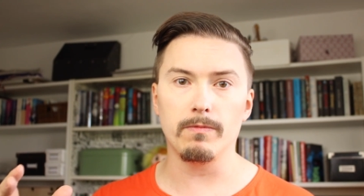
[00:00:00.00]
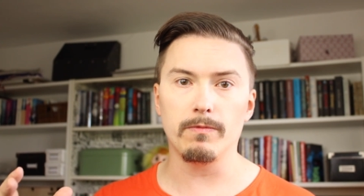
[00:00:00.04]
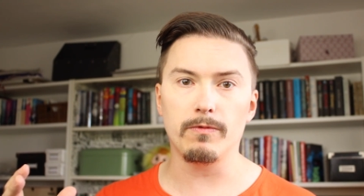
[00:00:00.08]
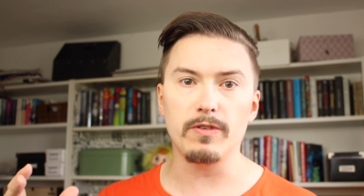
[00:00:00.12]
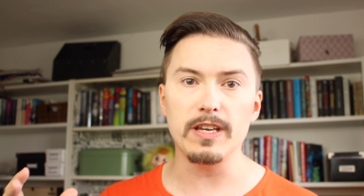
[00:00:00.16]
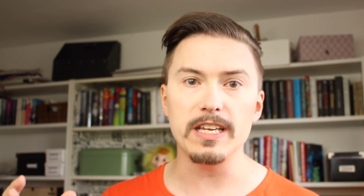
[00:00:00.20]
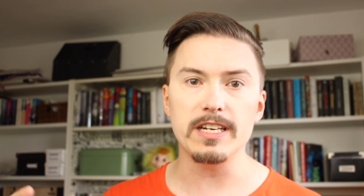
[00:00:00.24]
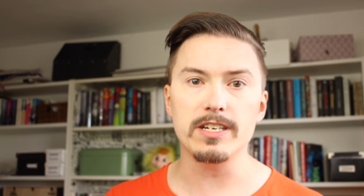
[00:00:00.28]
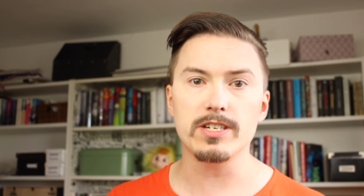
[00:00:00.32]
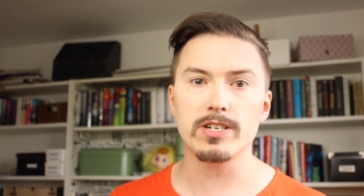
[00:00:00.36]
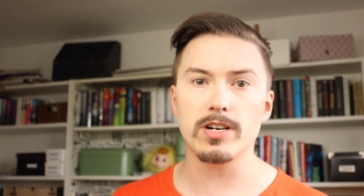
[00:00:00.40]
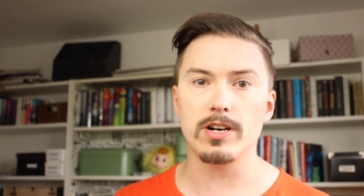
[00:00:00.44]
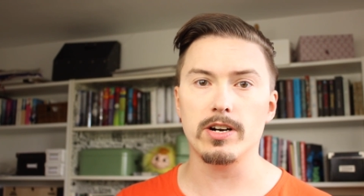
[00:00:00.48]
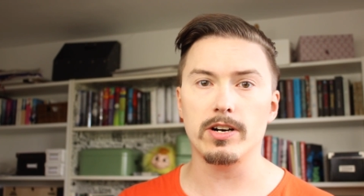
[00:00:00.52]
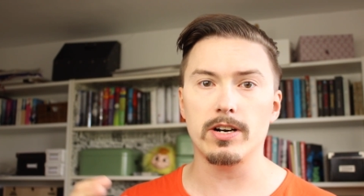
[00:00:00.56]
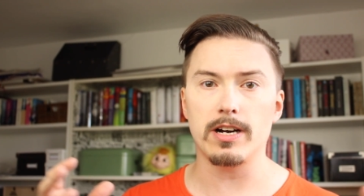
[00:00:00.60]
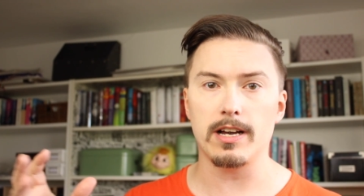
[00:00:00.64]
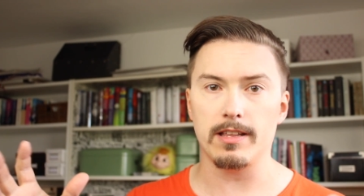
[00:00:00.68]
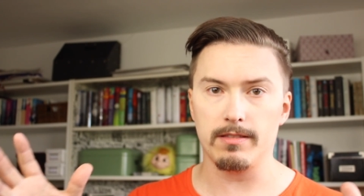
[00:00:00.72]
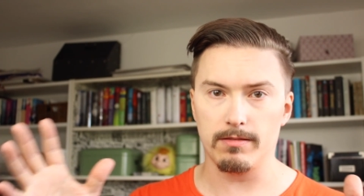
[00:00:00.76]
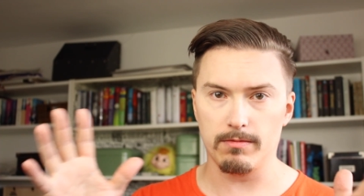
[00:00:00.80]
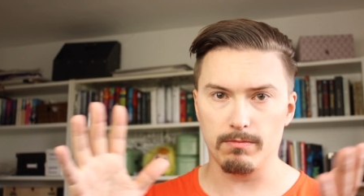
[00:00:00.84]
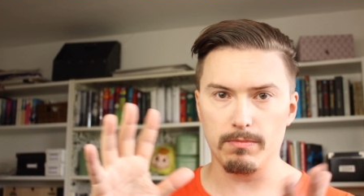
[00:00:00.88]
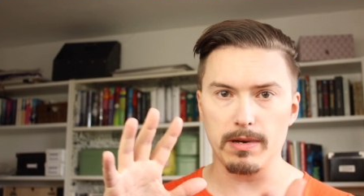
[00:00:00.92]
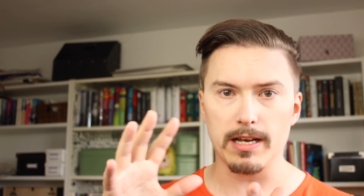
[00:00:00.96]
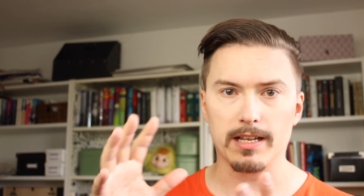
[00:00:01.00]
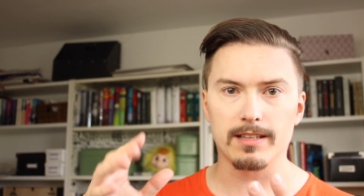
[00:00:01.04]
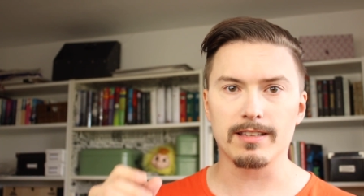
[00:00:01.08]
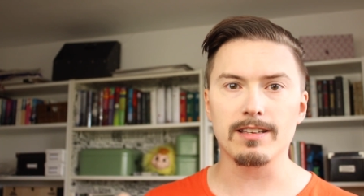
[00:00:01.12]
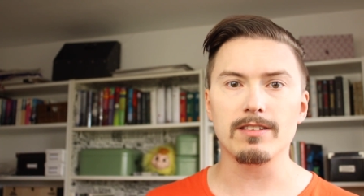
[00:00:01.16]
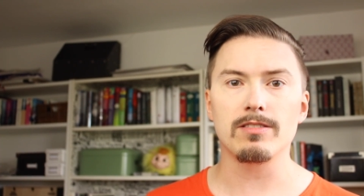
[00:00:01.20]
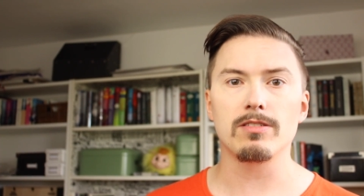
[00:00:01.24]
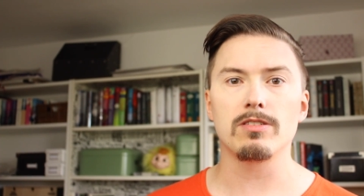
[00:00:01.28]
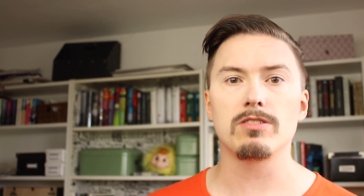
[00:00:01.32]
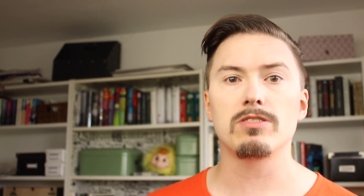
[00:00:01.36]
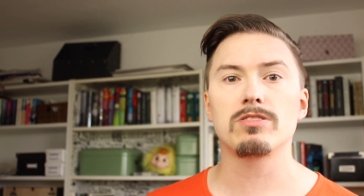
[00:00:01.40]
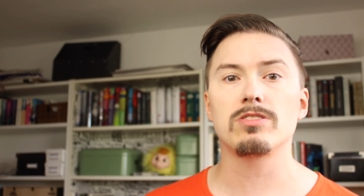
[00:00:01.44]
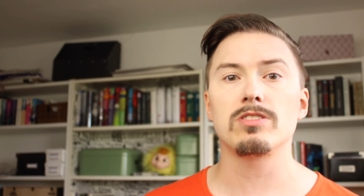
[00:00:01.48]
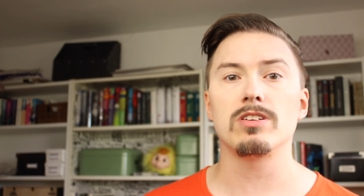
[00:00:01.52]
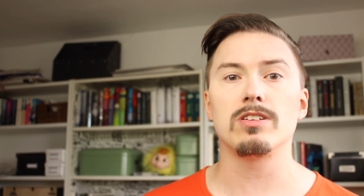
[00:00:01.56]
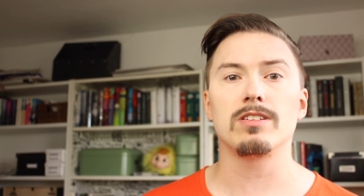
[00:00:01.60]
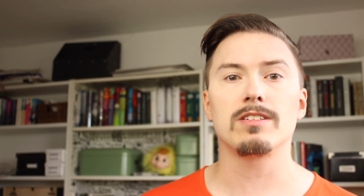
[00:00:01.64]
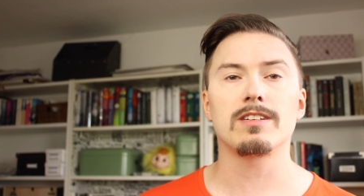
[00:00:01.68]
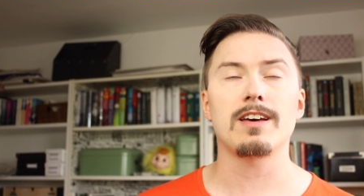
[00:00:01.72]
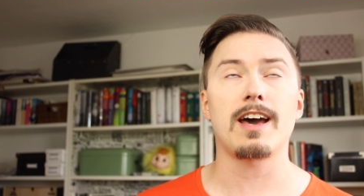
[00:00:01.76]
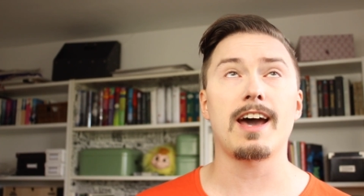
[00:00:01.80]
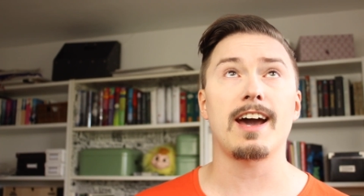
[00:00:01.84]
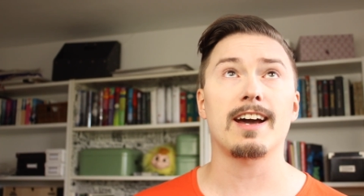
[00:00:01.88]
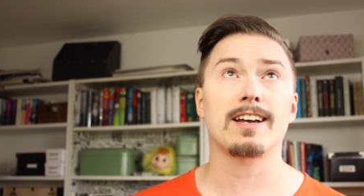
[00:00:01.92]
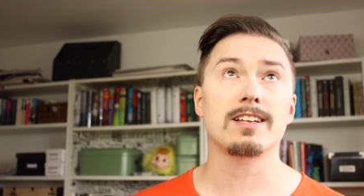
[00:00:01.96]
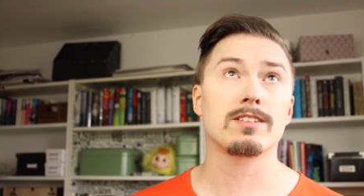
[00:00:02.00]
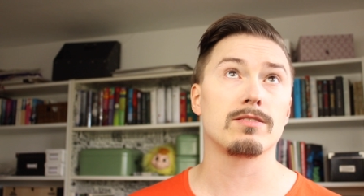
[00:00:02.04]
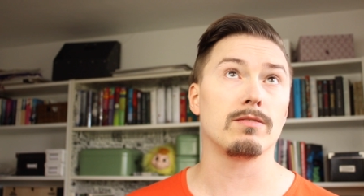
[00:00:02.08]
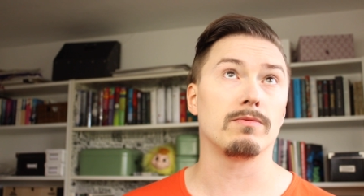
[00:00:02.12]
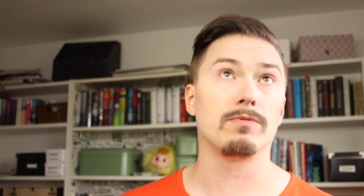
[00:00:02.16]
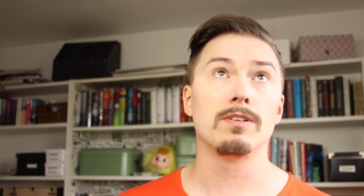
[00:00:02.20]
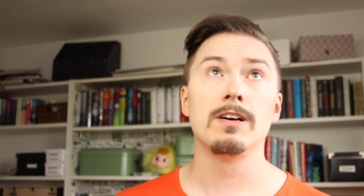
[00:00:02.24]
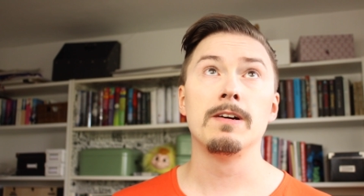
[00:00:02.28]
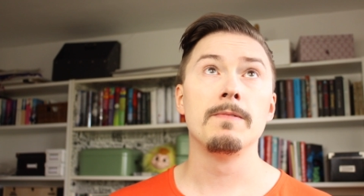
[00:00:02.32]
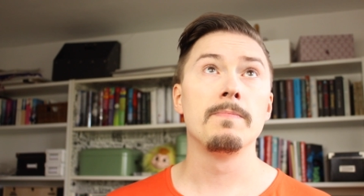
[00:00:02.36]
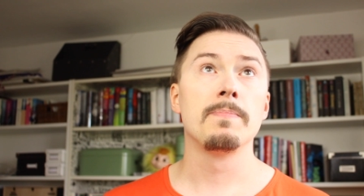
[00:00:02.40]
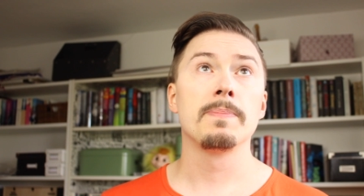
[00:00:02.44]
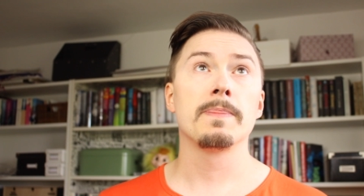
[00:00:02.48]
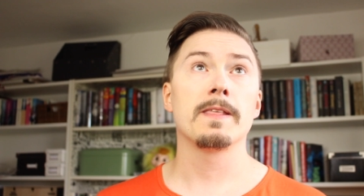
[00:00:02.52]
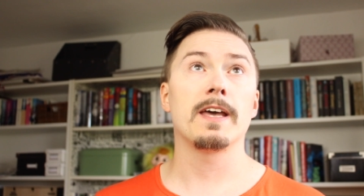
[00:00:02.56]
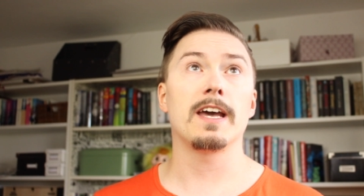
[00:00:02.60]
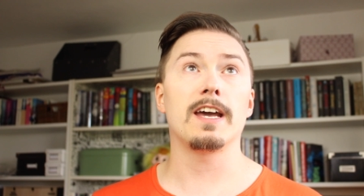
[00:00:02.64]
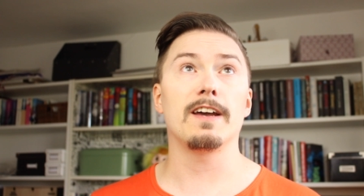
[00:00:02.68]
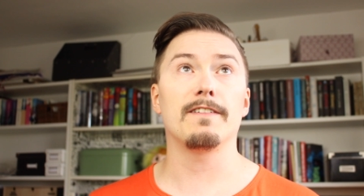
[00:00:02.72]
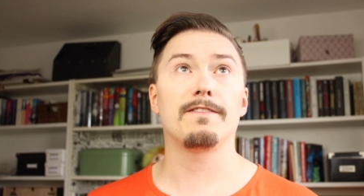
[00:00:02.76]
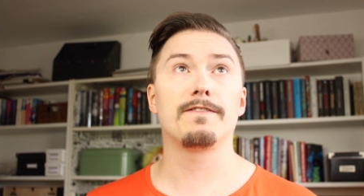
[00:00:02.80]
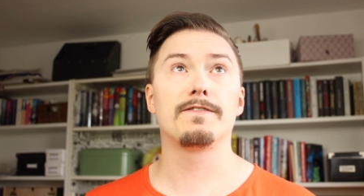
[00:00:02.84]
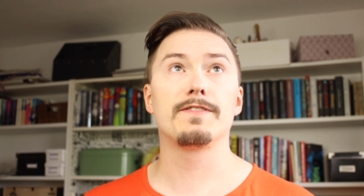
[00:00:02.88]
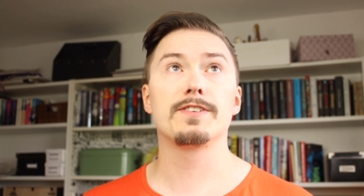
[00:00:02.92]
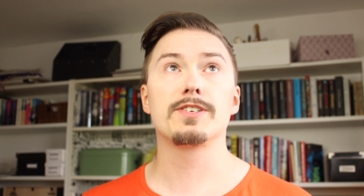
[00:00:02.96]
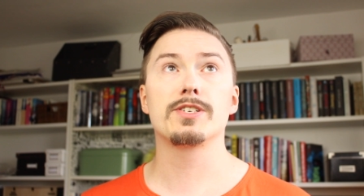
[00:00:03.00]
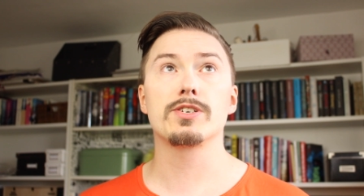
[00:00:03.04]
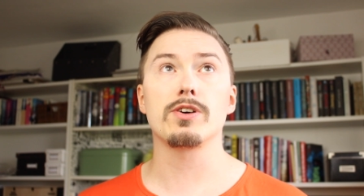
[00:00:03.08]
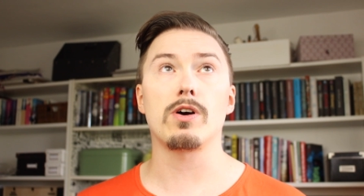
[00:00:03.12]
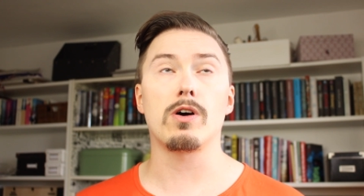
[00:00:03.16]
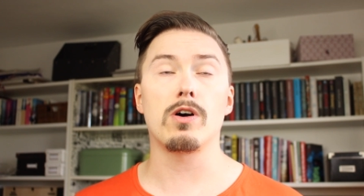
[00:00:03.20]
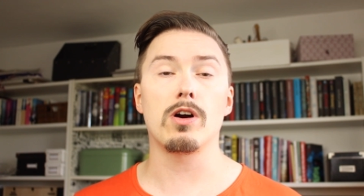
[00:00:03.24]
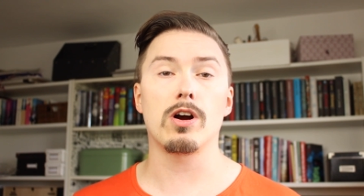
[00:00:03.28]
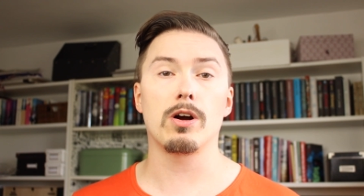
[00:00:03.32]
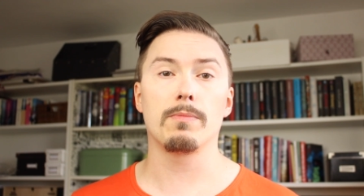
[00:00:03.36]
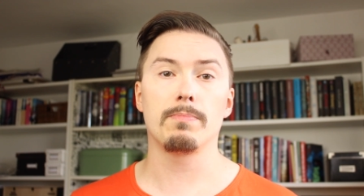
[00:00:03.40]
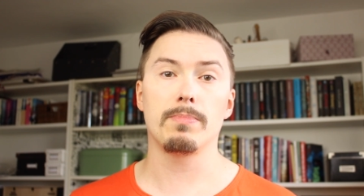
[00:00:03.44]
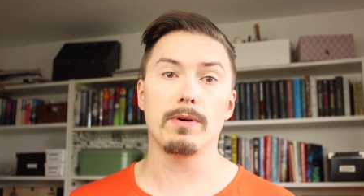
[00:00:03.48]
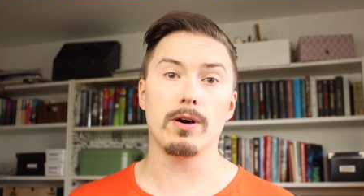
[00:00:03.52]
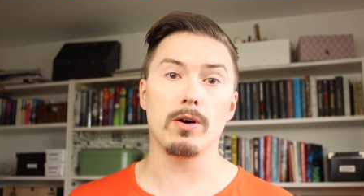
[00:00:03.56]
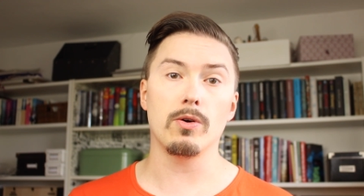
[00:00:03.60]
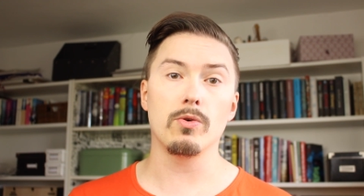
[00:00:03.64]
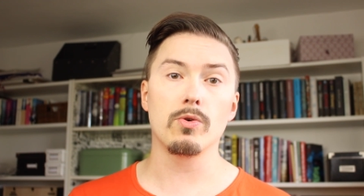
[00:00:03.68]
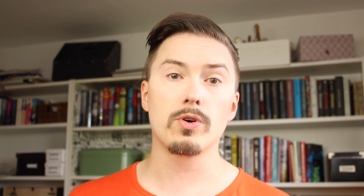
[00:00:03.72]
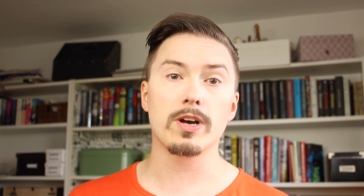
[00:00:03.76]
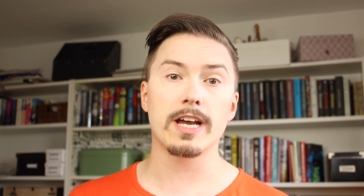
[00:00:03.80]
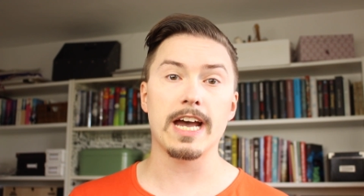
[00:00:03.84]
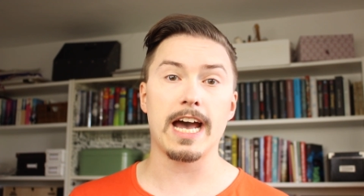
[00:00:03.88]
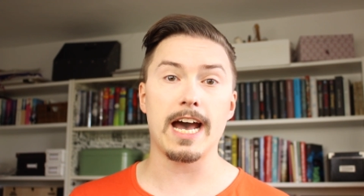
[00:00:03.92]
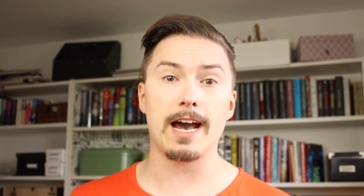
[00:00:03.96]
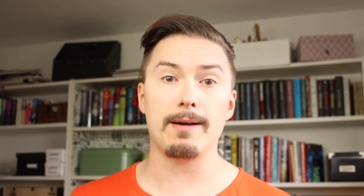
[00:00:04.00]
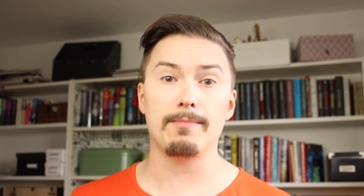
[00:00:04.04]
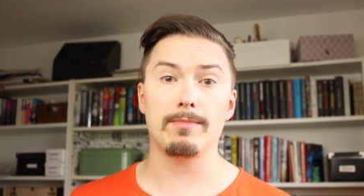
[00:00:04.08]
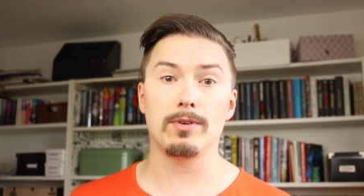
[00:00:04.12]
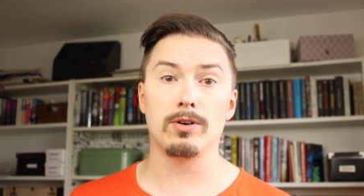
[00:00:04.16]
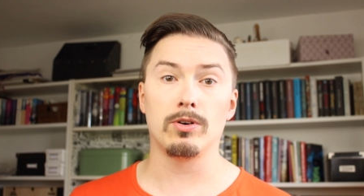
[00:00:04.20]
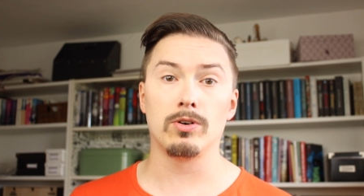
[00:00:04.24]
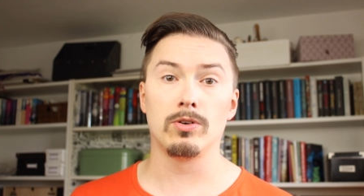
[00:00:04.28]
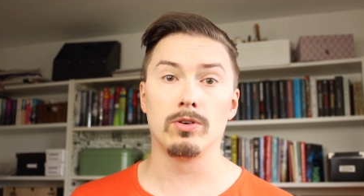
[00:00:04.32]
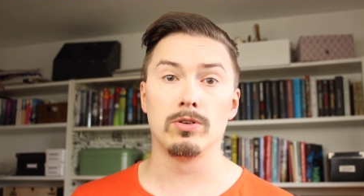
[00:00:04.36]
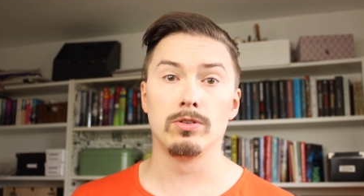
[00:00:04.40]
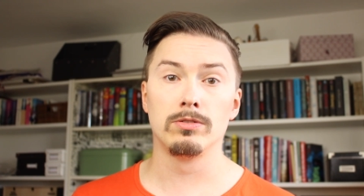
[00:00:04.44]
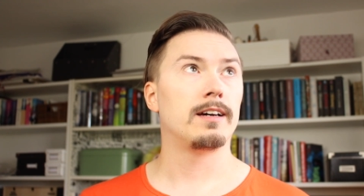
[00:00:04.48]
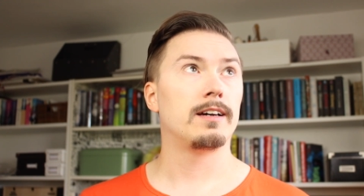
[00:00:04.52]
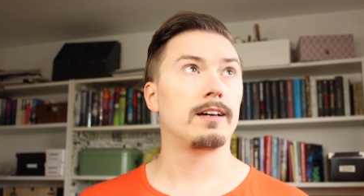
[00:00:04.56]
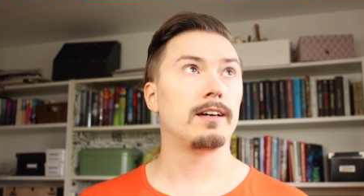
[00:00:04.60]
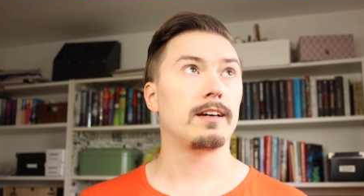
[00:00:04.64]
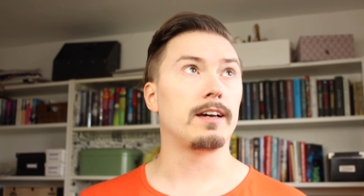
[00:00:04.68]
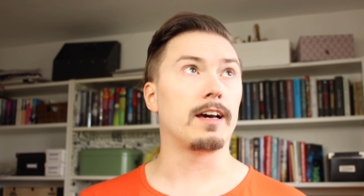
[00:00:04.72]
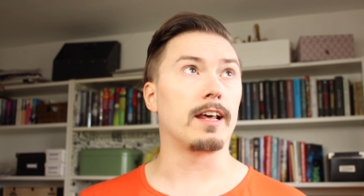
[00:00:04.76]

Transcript: feature and built into the syntax of F#, OCaml,